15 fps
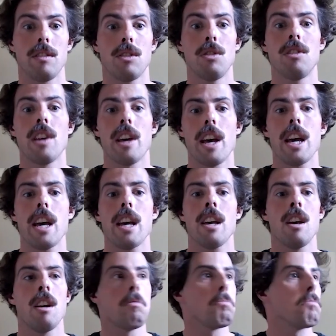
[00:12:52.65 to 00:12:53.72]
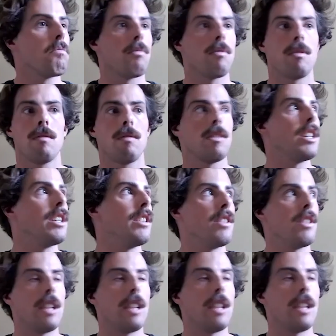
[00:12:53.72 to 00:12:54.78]
Today,
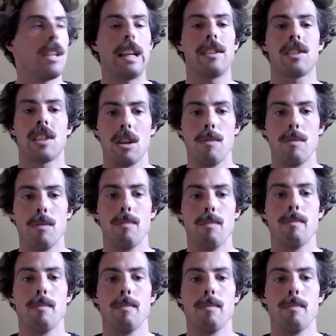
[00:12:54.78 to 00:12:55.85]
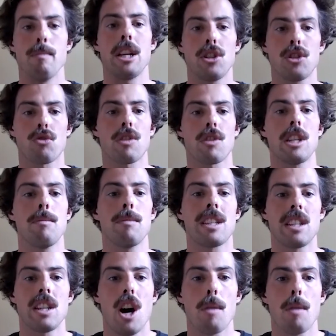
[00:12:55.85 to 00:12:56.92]
in let's say mainstream
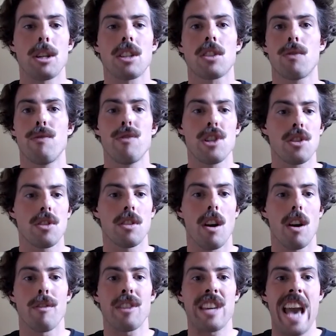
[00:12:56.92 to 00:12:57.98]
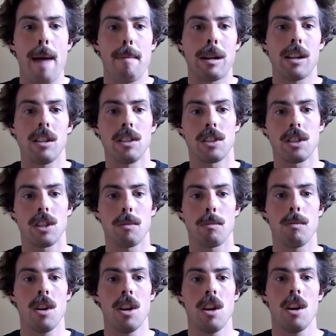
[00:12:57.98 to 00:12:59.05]
economics vision of capitalism,